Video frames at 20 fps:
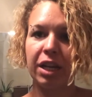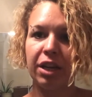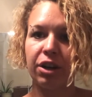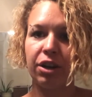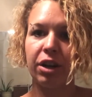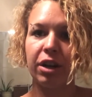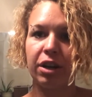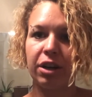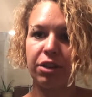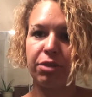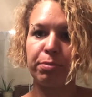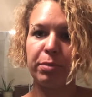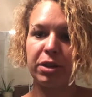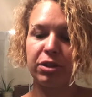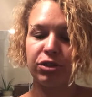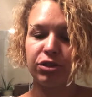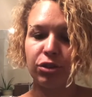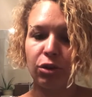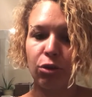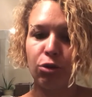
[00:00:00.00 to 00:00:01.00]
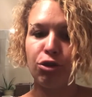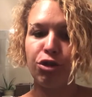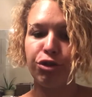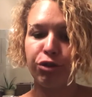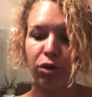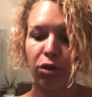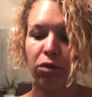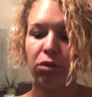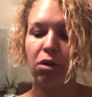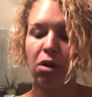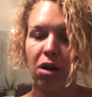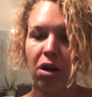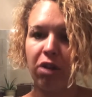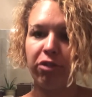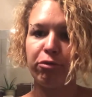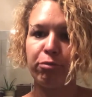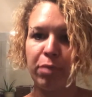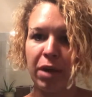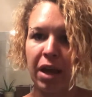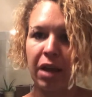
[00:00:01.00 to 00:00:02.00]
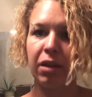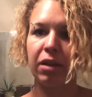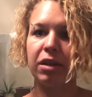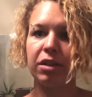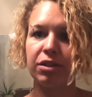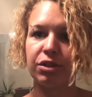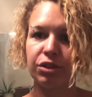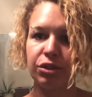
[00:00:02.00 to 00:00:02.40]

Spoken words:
you're gonna be so thrown off balance